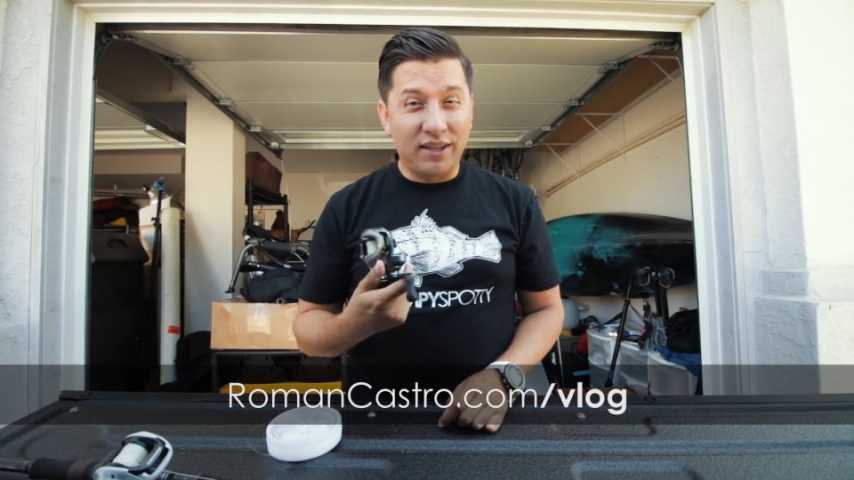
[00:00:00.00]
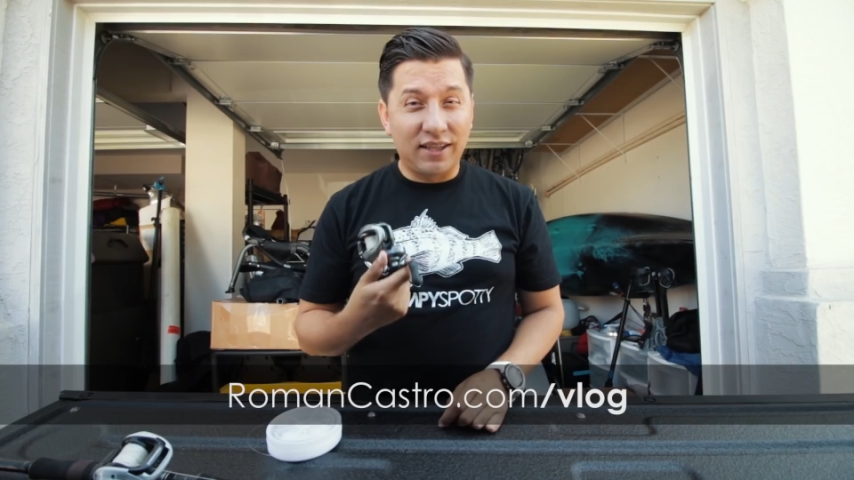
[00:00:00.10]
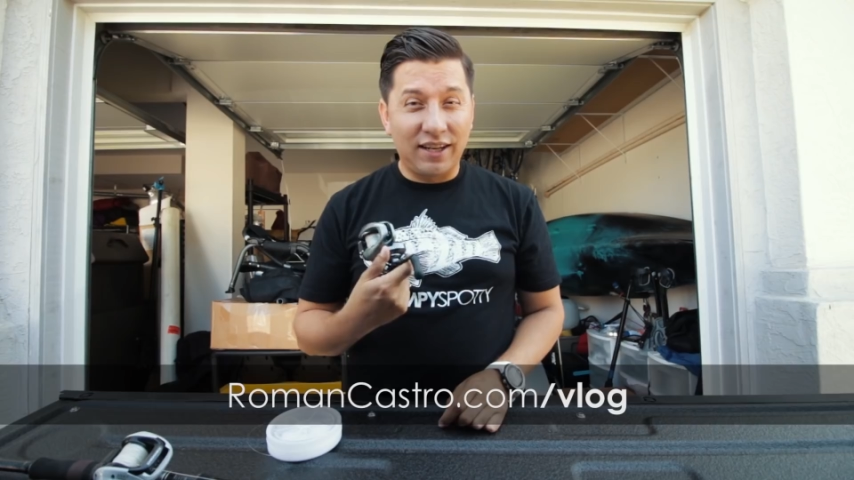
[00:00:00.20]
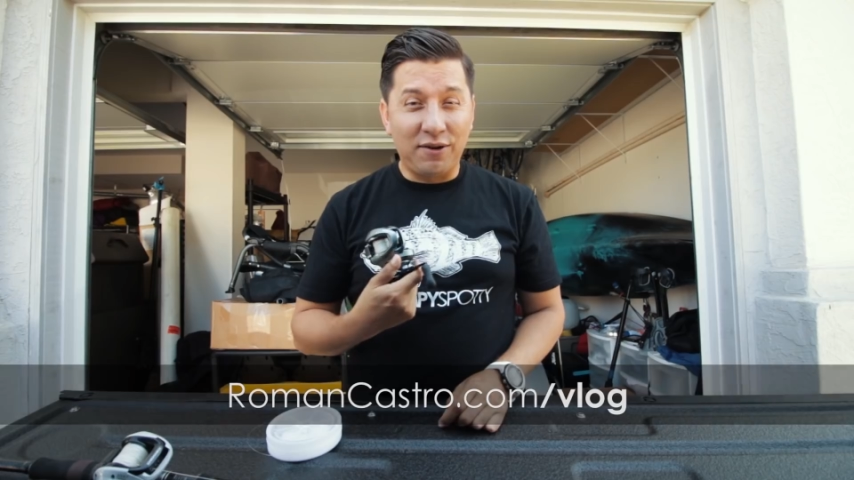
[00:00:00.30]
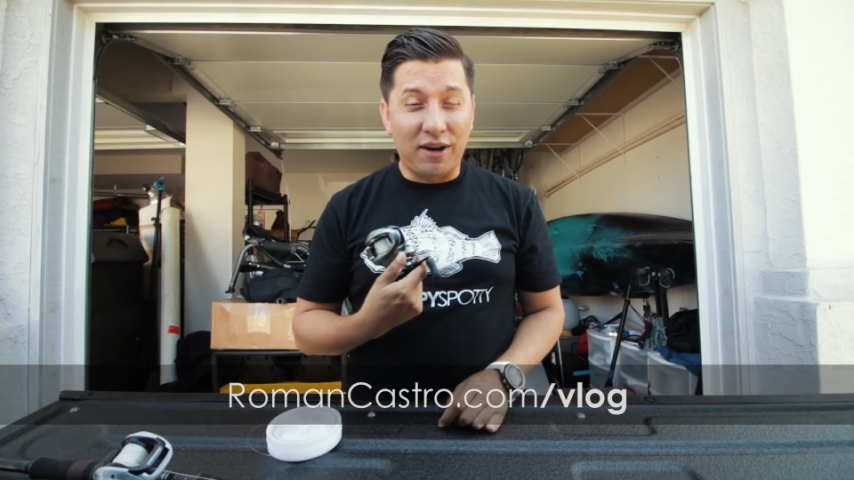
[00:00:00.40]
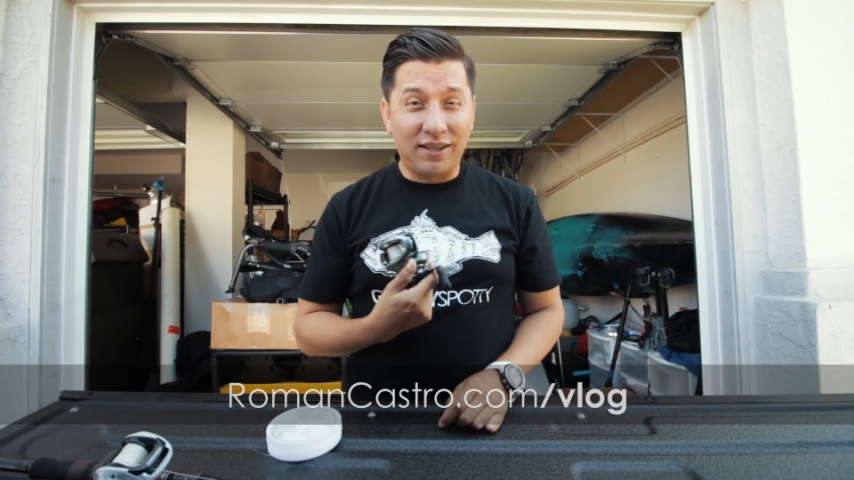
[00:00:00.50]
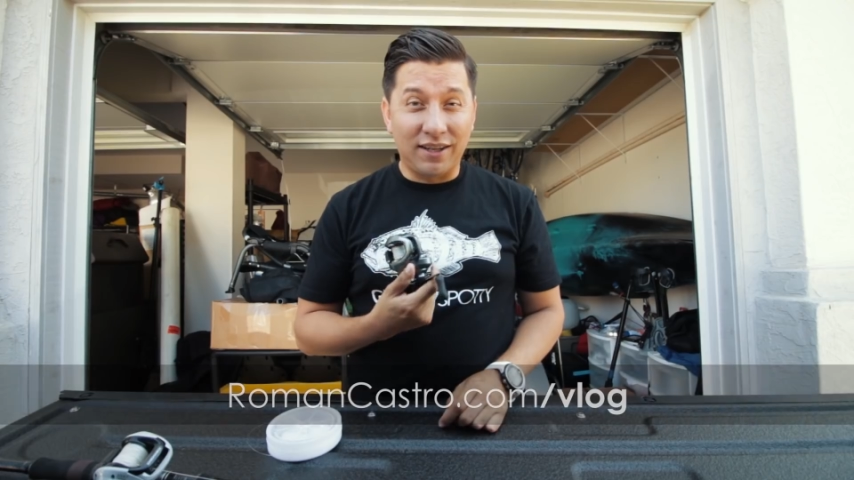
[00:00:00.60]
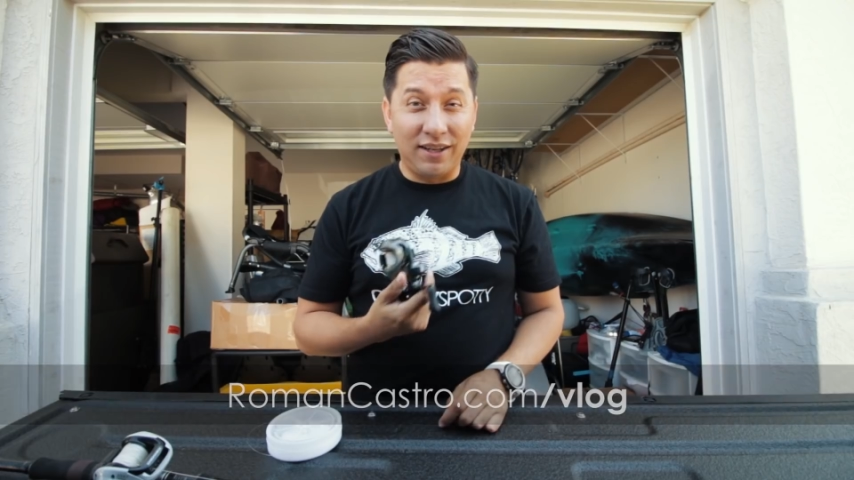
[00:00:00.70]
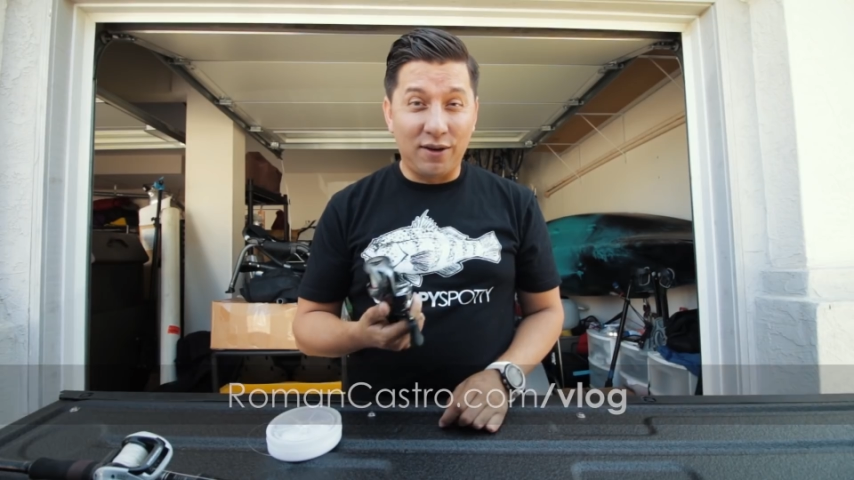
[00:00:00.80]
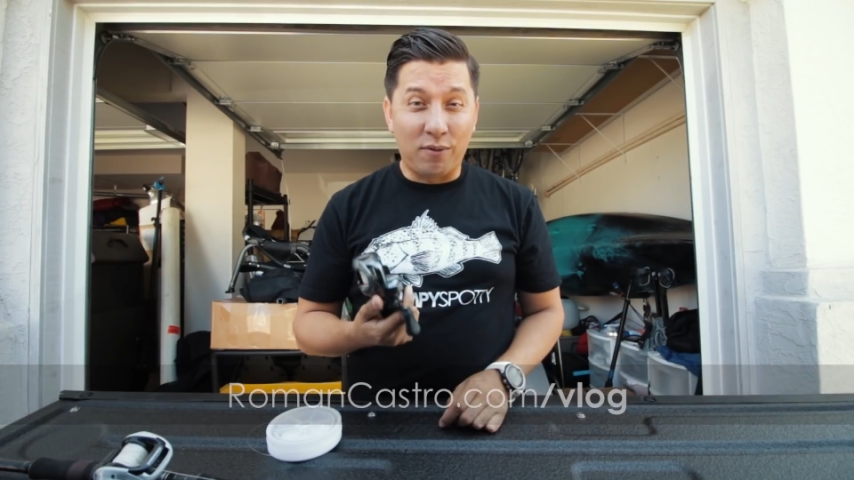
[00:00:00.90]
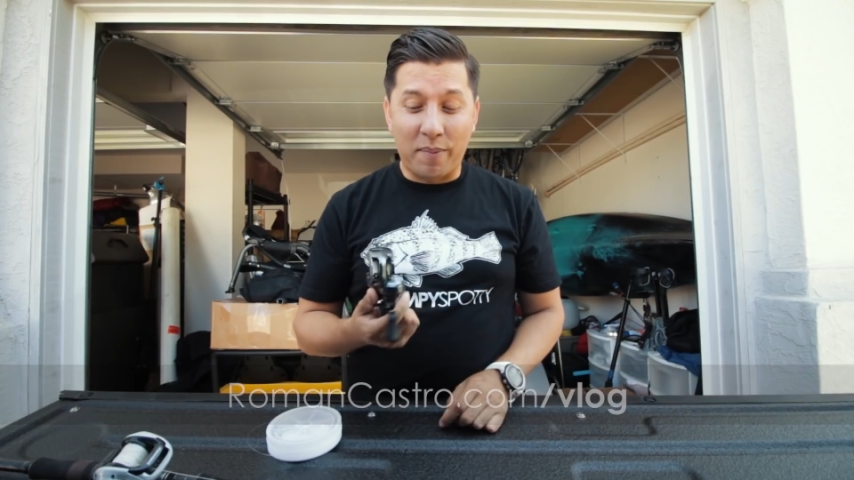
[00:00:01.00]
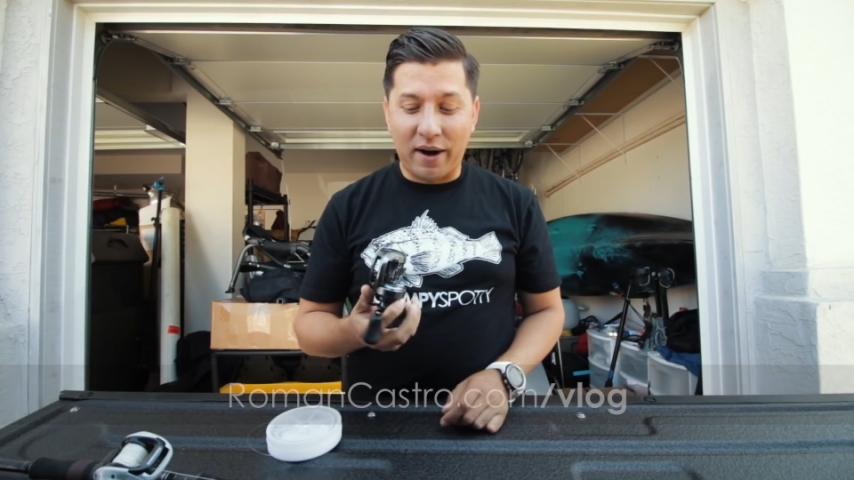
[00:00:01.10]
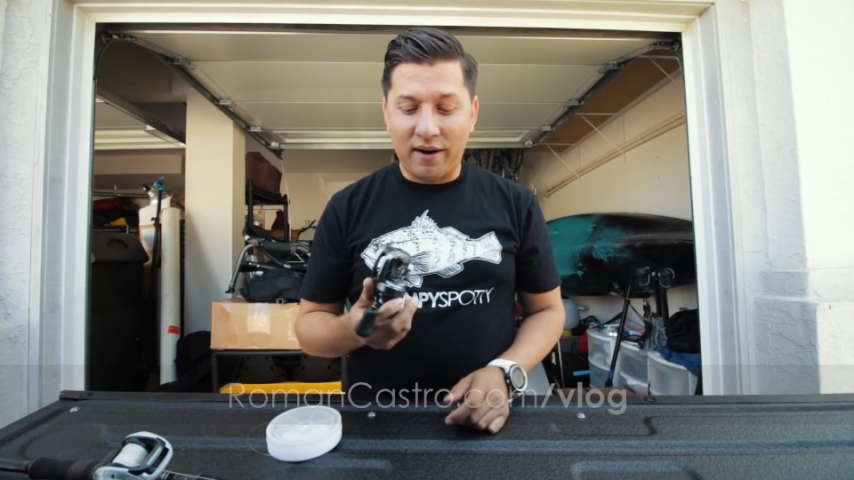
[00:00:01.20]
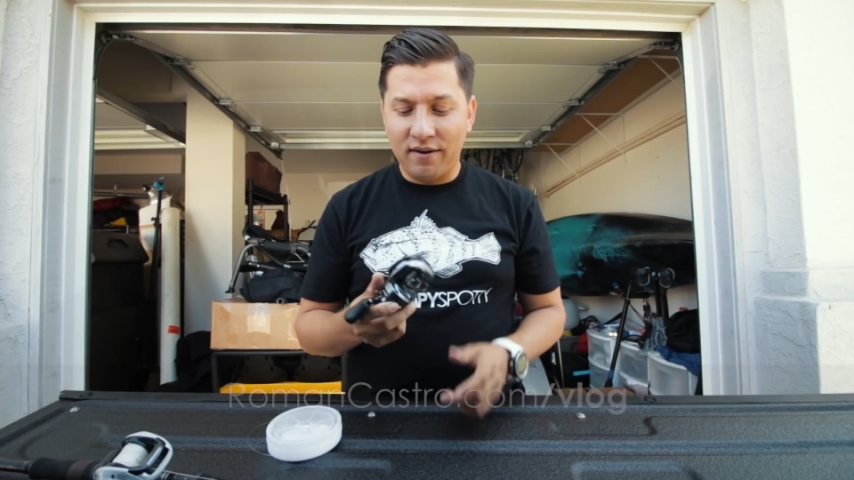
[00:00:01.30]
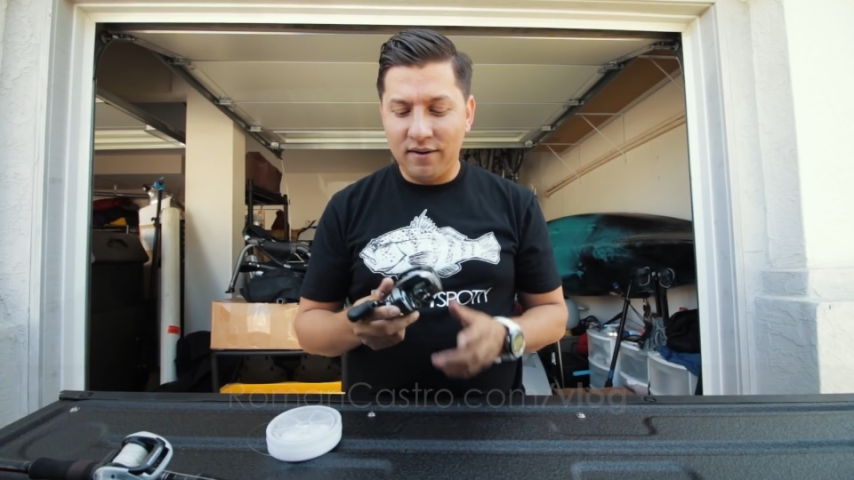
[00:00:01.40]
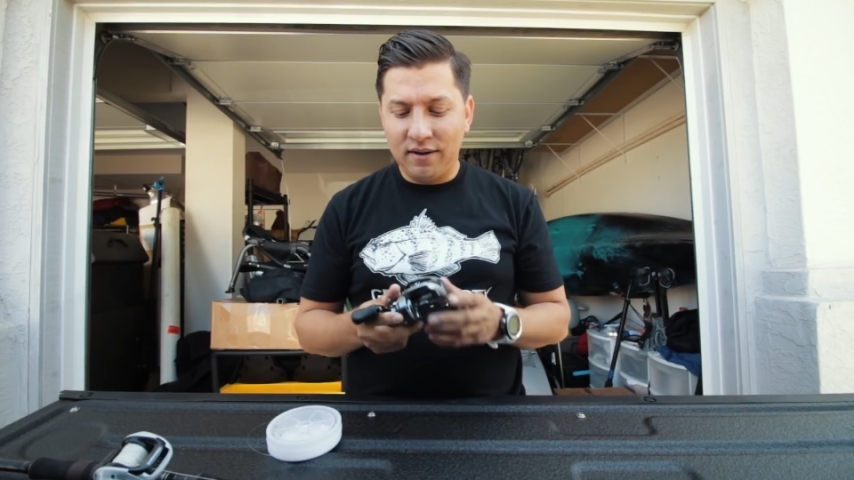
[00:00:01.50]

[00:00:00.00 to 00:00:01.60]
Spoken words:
I think it's gonna need a repair.